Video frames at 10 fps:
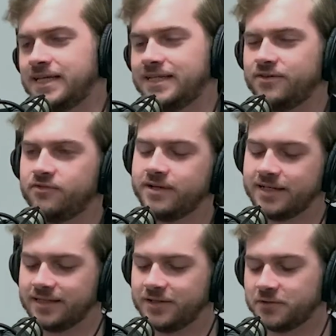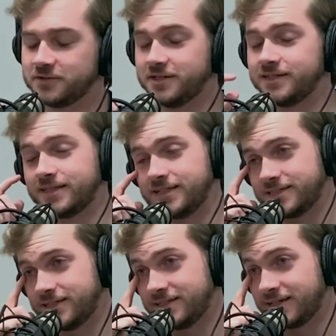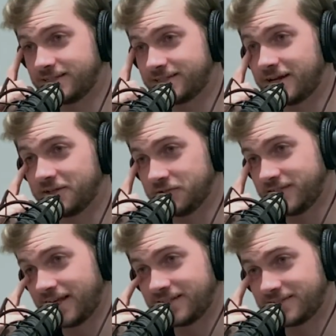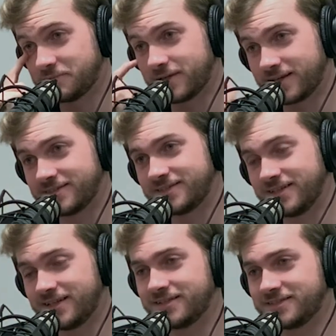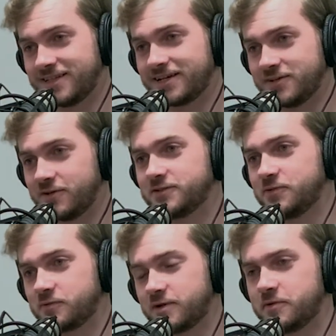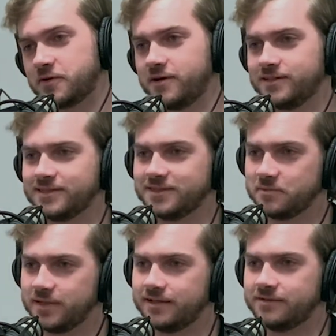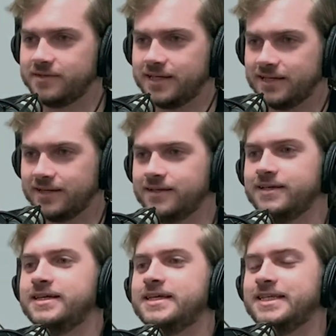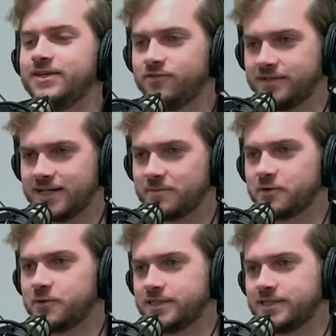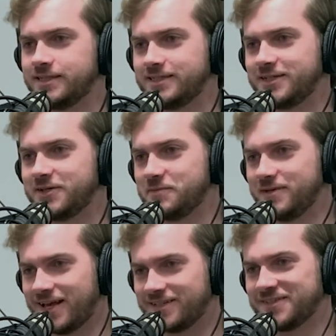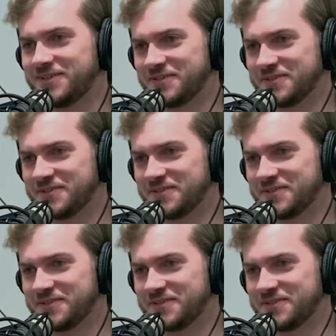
that different in a literal translation in Dutch? How do you taste? Because in English that could also come across as a bit of a different type of question that she could be asking.